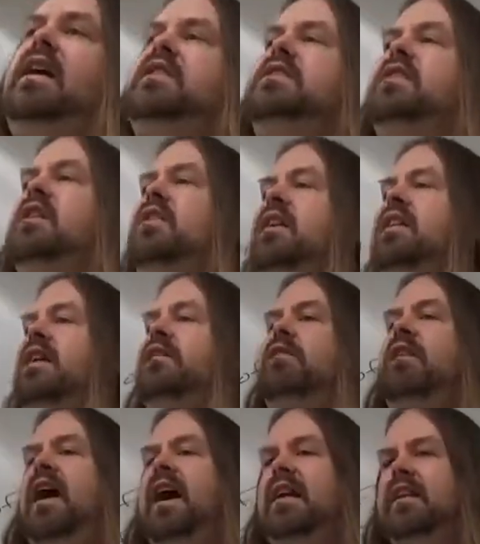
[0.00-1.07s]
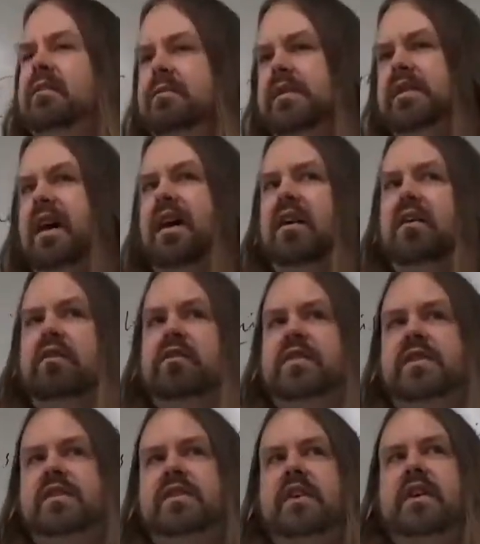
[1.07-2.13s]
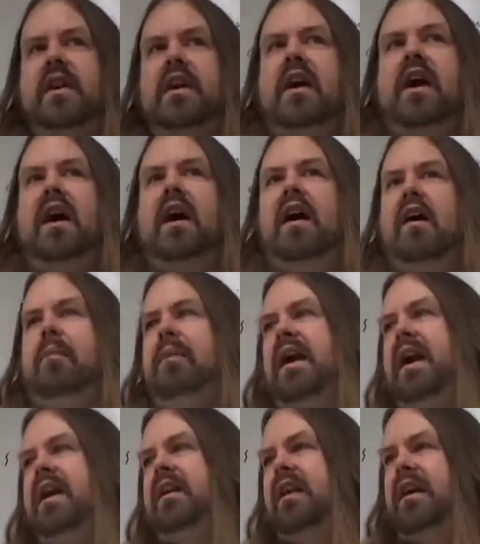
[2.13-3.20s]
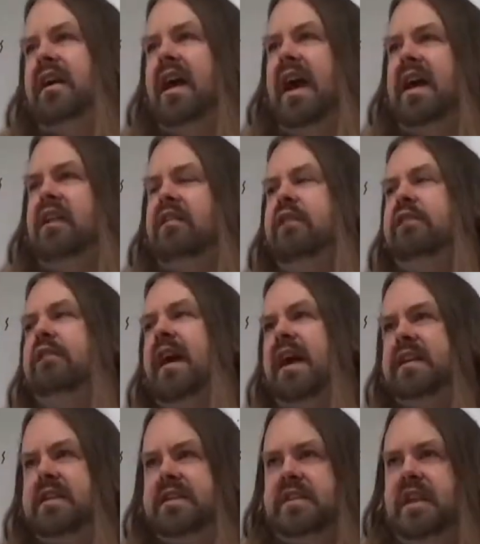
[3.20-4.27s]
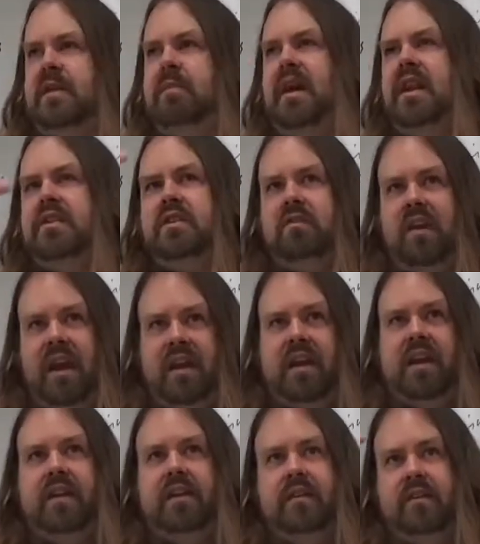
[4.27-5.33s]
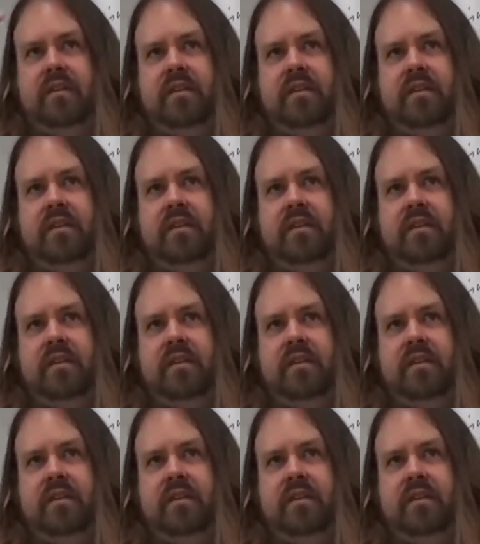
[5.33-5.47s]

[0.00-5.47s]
and suddenly they find themselves um, in a kind of fantasy Mediterranean.